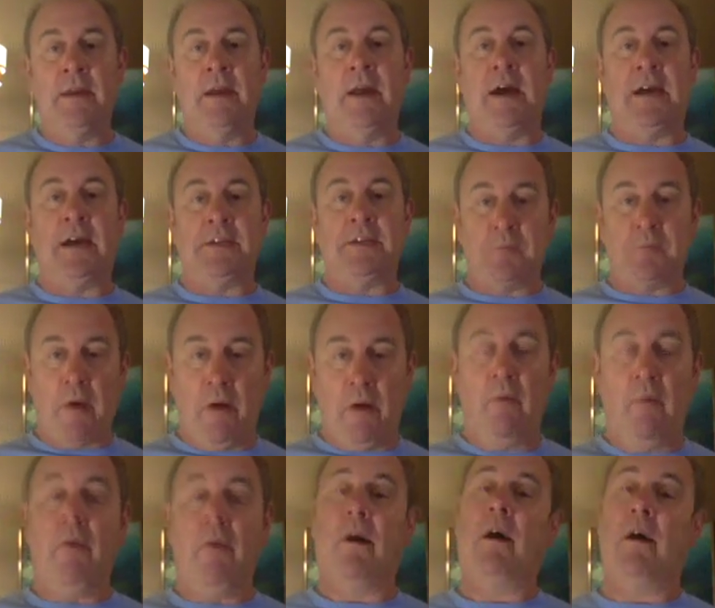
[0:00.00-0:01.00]
as
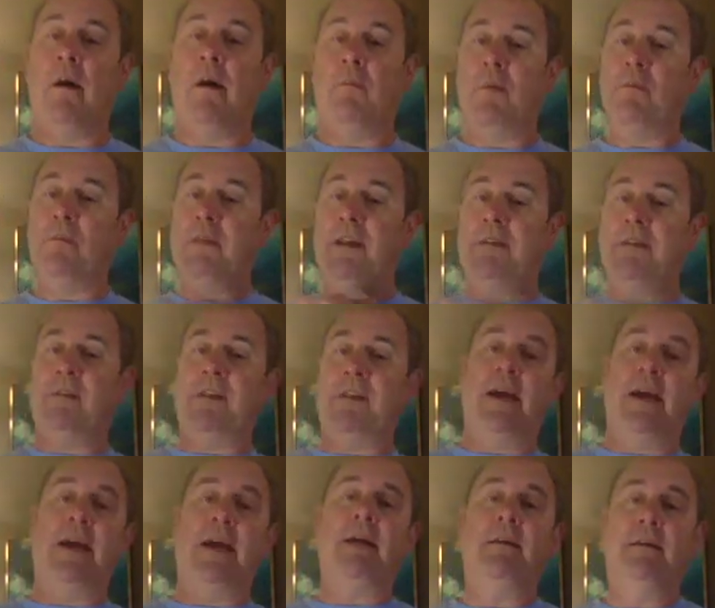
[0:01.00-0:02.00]
well. I will leave it
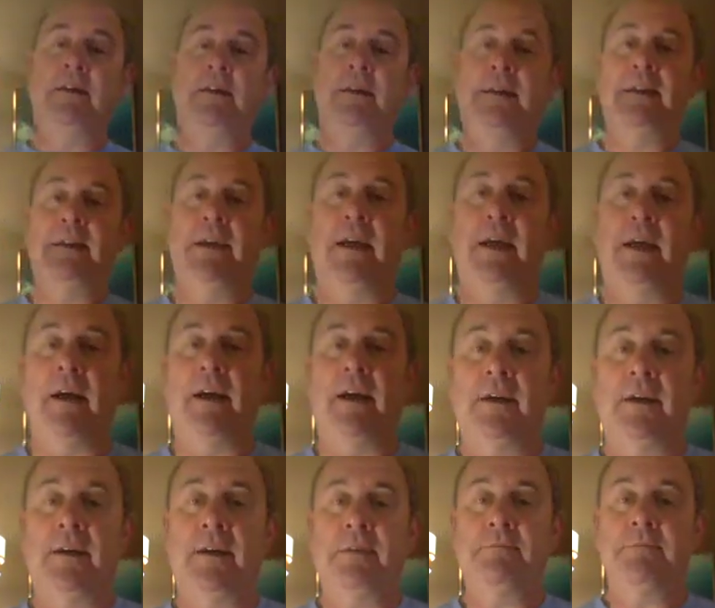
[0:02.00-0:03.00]
there.
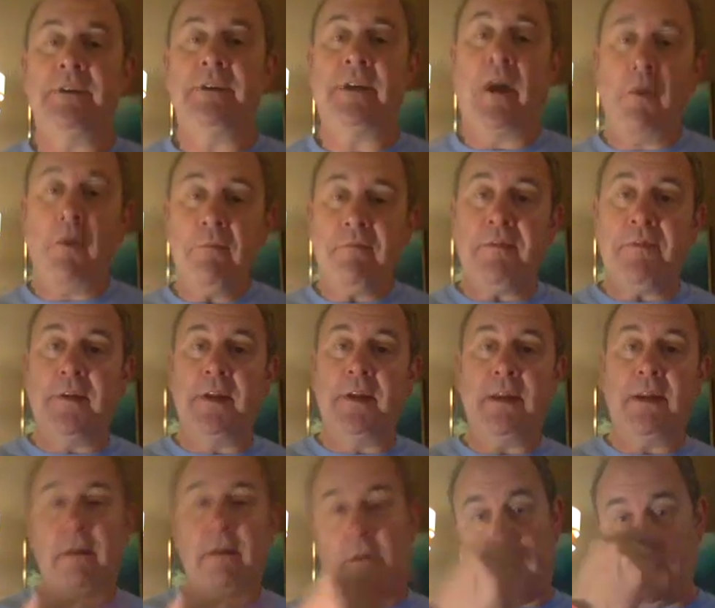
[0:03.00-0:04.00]
And
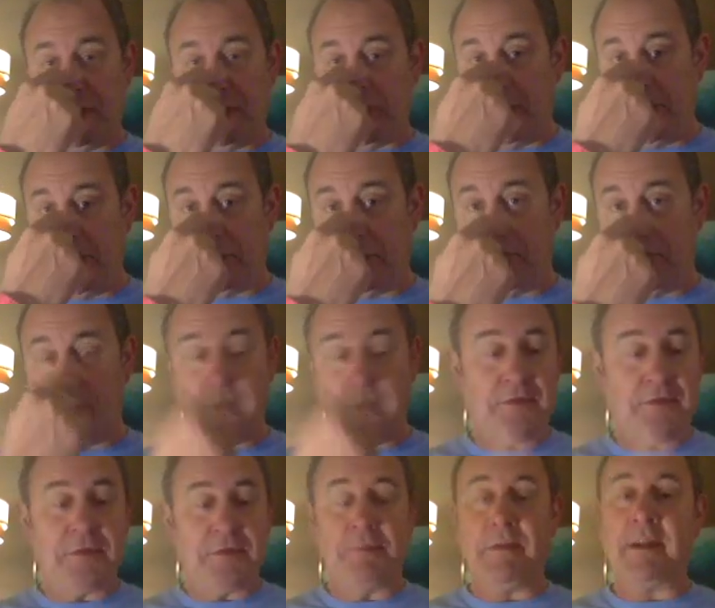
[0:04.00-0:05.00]
hopefully I've intrigued you enough
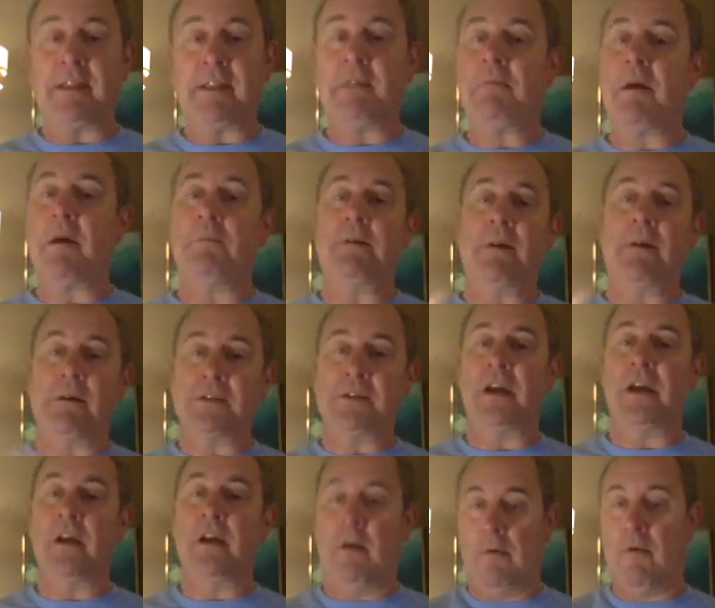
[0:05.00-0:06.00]
to pick them up. But like I
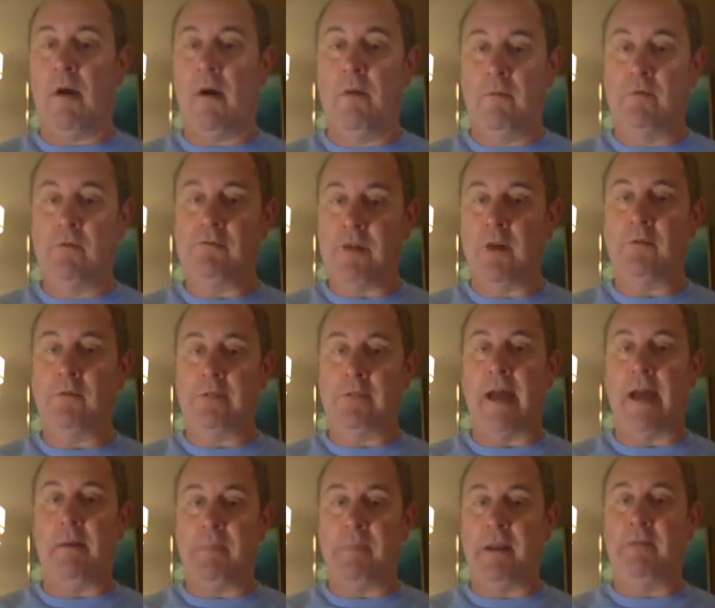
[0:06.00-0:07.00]
say, I will no
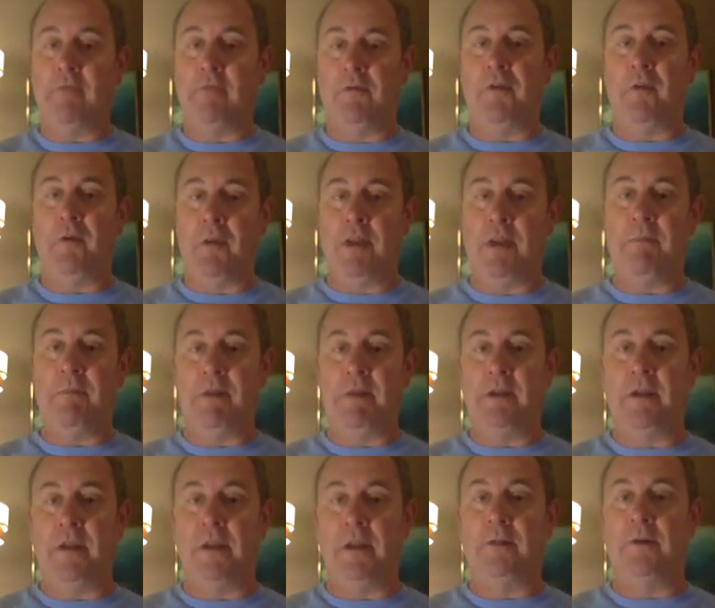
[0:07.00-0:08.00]
doubt be reviewing them in
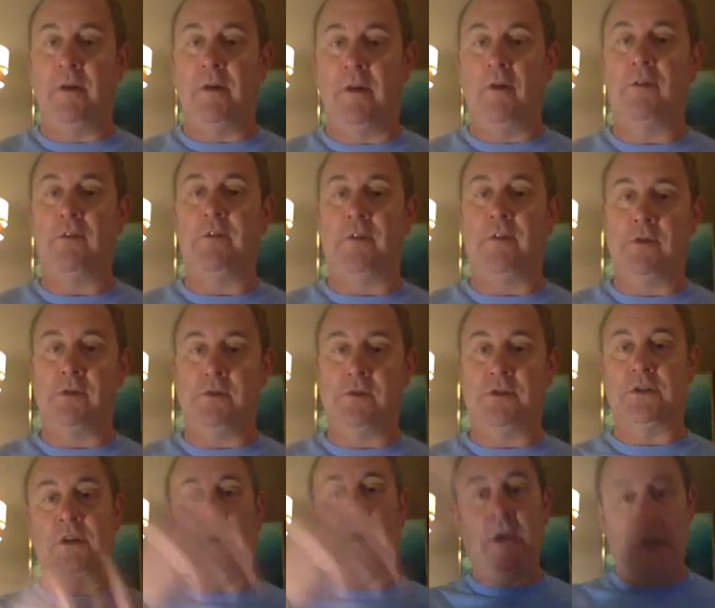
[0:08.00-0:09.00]
the hogVIEWs
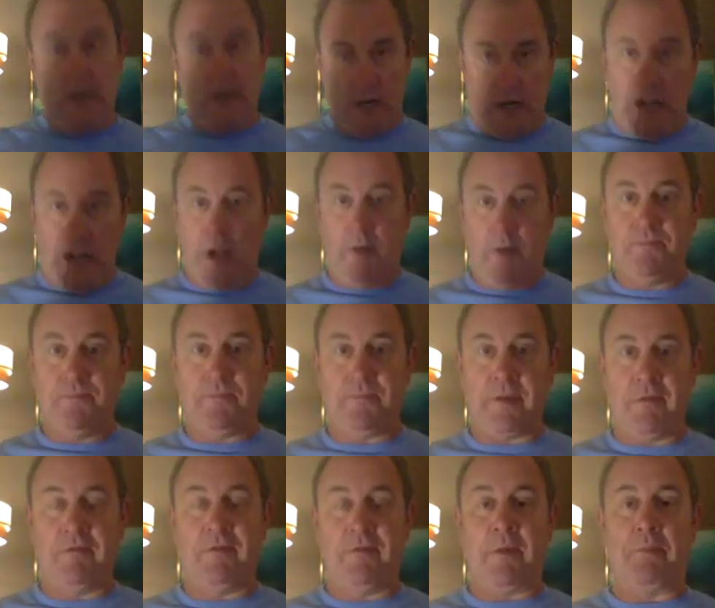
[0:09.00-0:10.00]

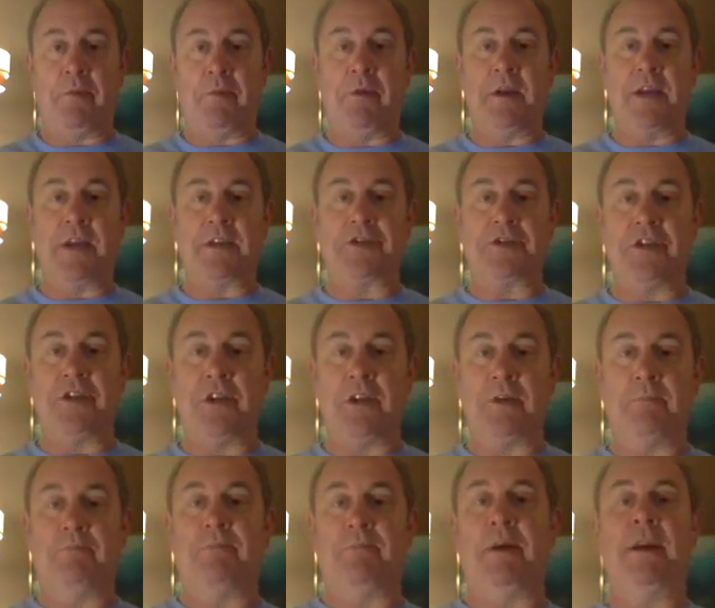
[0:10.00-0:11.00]
in February next year.
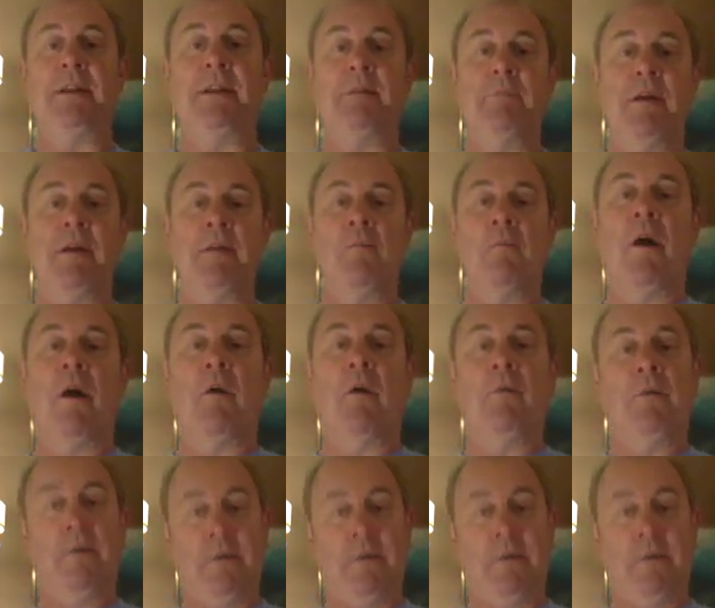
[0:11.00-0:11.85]
But in the meanwhile,